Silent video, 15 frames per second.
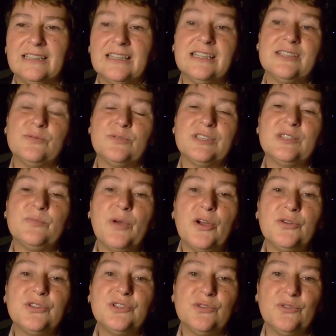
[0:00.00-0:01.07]
this was
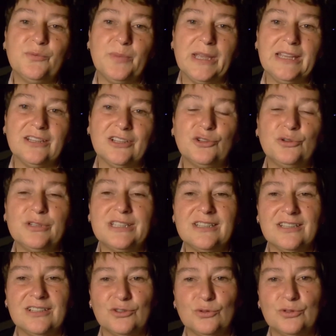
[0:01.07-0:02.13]
supposed to have been a
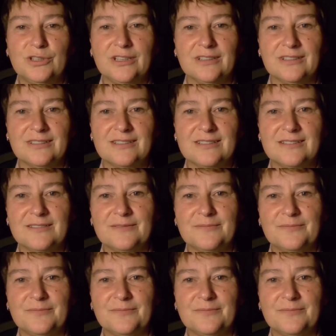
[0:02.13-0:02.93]
Christian audience.